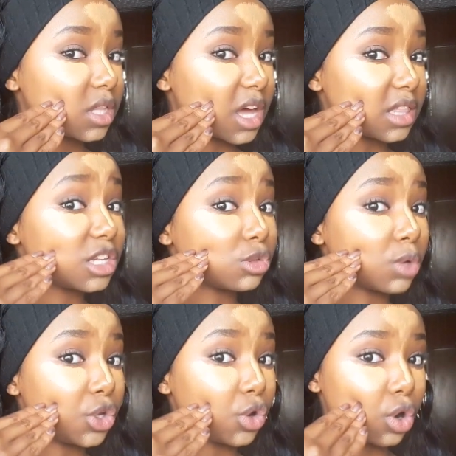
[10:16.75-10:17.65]
See that? That
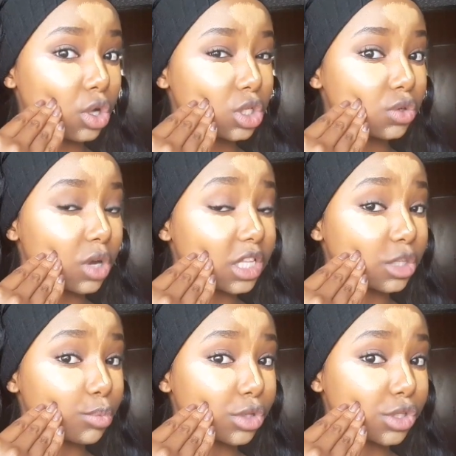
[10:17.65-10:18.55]
is where your contour
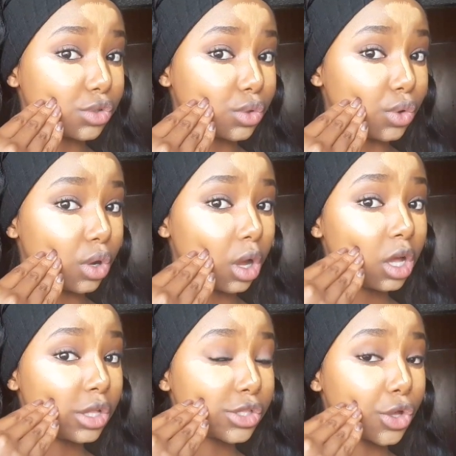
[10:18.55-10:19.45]
is supposed to go.
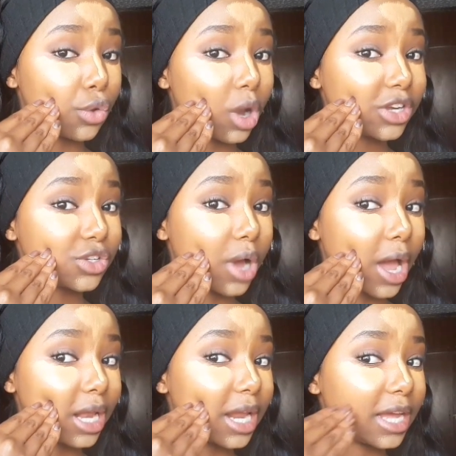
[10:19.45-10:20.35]
So you want to
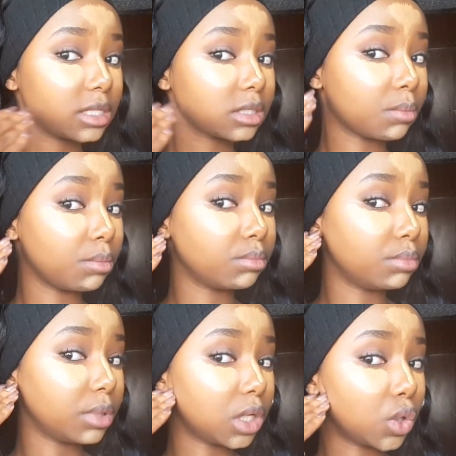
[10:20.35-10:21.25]
highlight
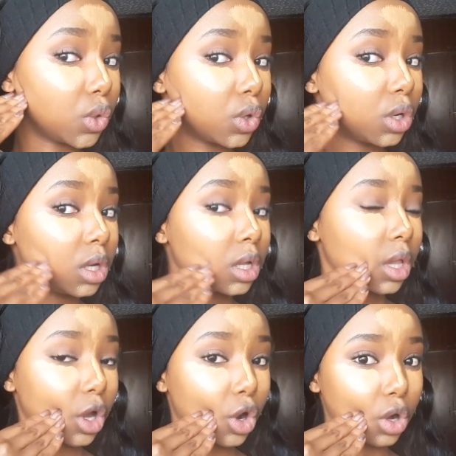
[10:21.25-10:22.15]
below
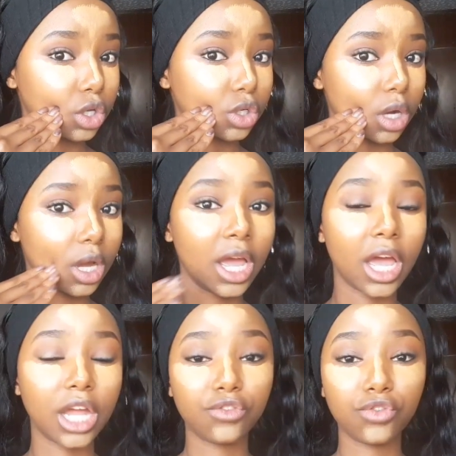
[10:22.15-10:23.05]
the contour.
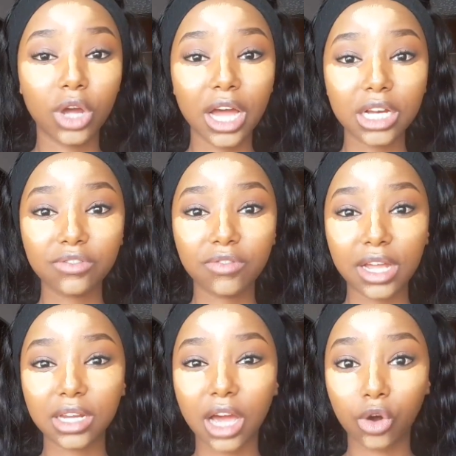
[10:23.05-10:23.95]
And if you can't
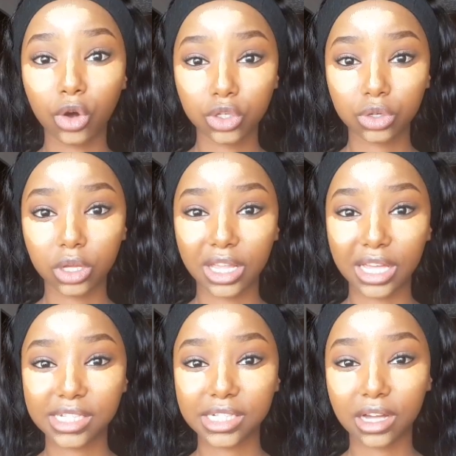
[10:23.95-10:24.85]
find a contour
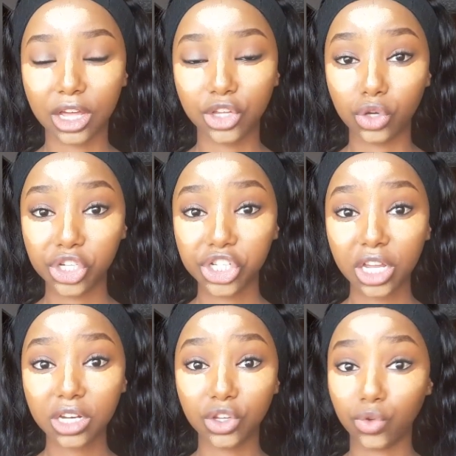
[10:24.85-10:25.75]
that's your
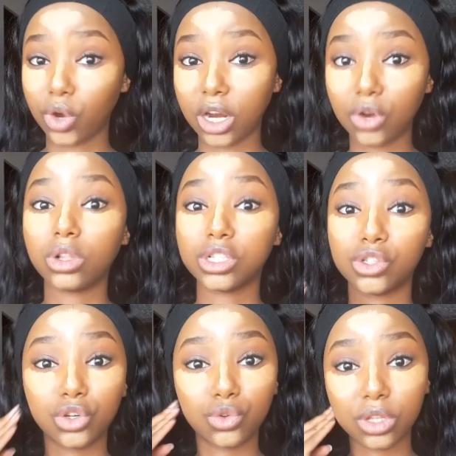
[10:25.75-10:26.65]
shade, you can
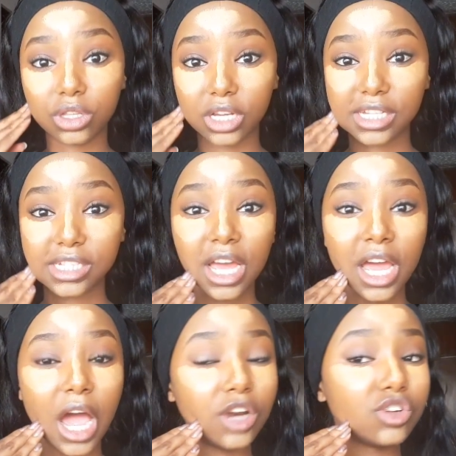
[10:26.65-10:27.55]
also do this
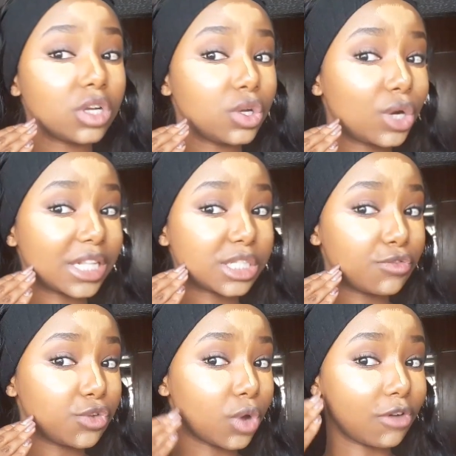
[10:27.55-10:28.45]
and it will look
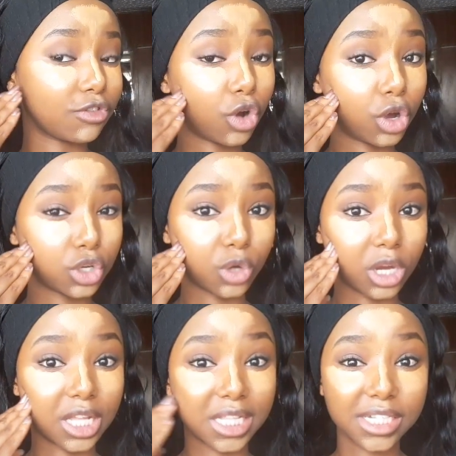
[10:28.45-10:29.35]
as if you have
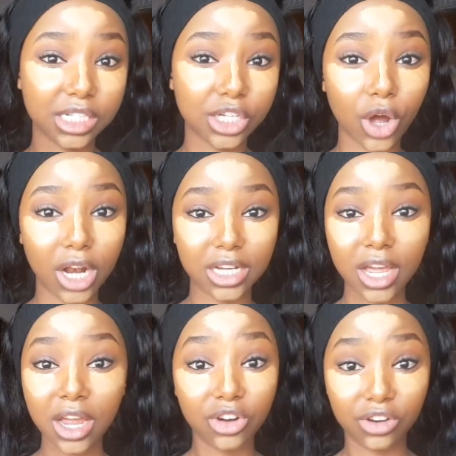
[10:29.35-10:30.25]
contoured. And this is
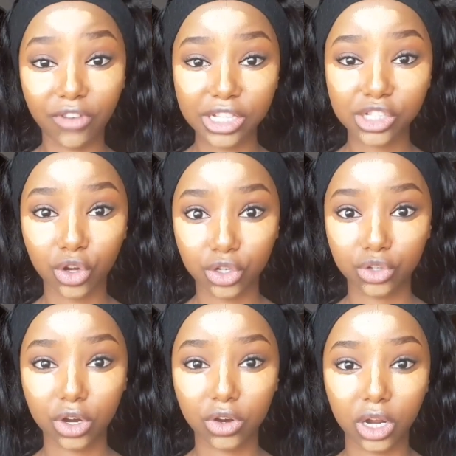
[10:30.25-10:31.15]
called reverse
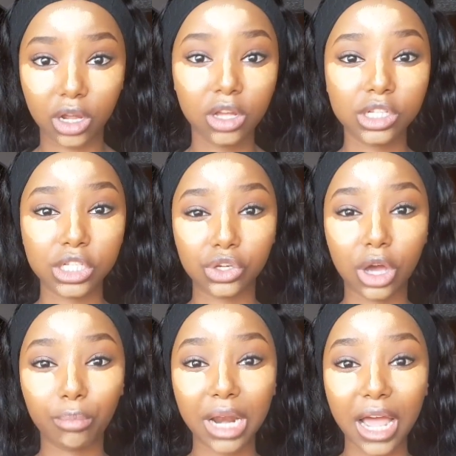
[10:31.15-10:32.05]
contouring. So
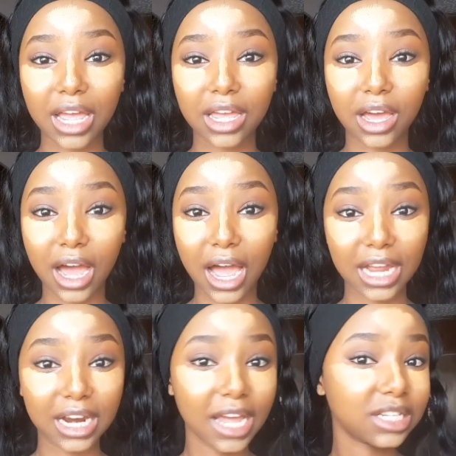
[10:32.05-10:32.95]
you apply a
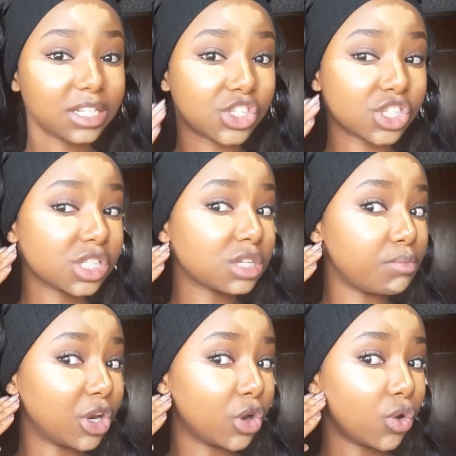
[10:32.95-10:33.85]
highlight
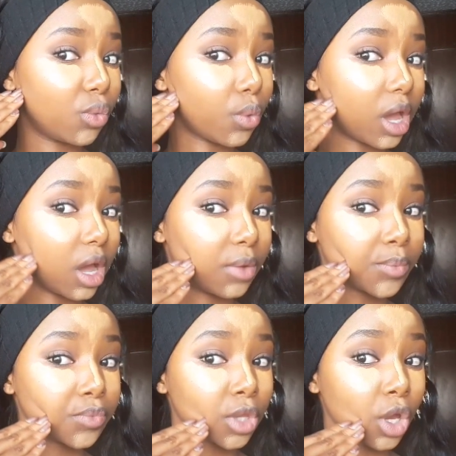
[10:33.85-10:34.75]
just below
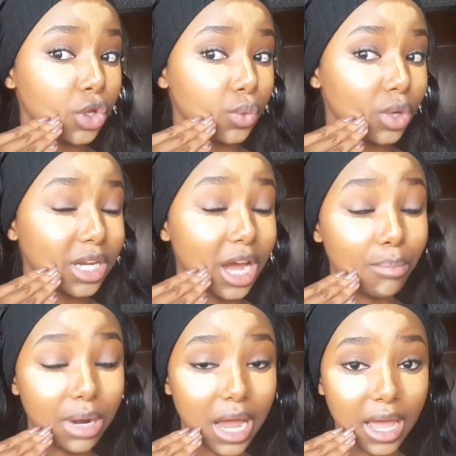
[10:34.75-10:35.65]
where you will
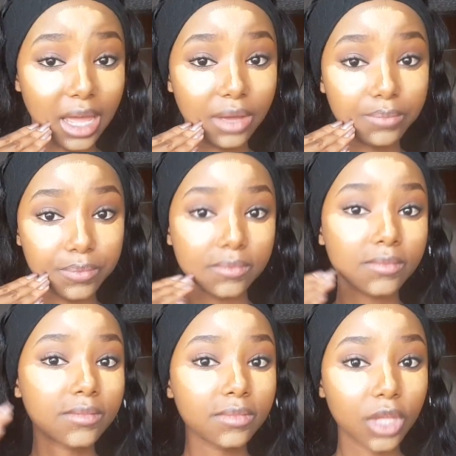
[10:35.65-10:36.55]
apply
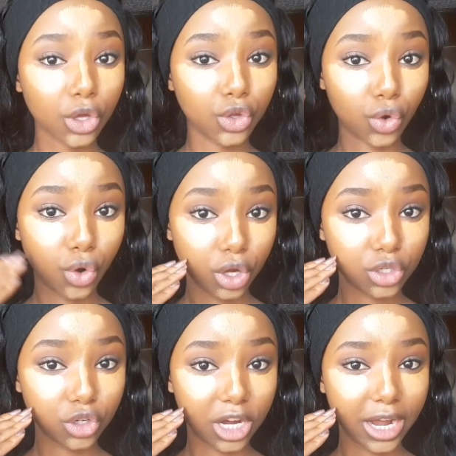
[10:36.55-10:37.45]
your
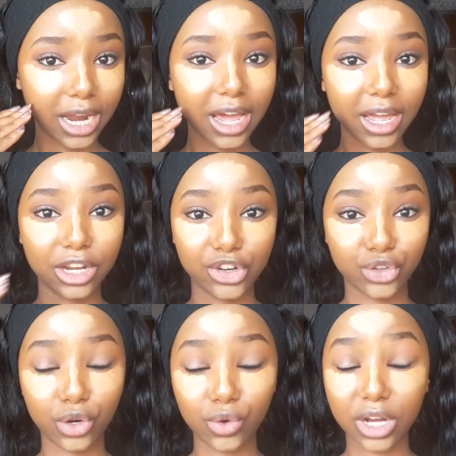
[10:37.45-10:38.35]
contour color and
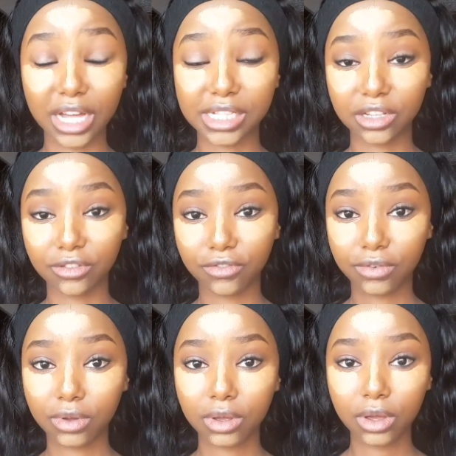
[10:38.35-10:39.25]
it will look as if
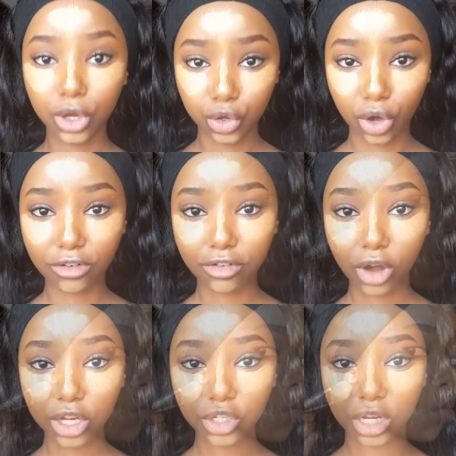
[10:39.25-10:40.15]
you
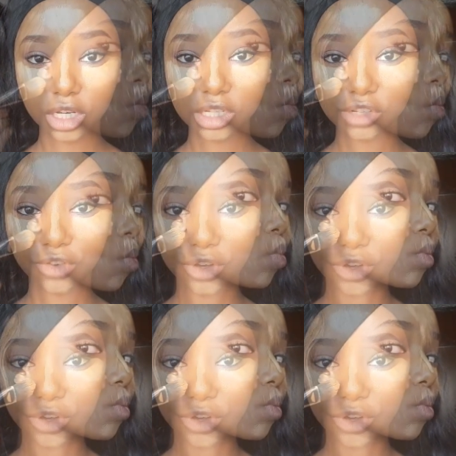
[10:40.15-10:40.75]
have contoured.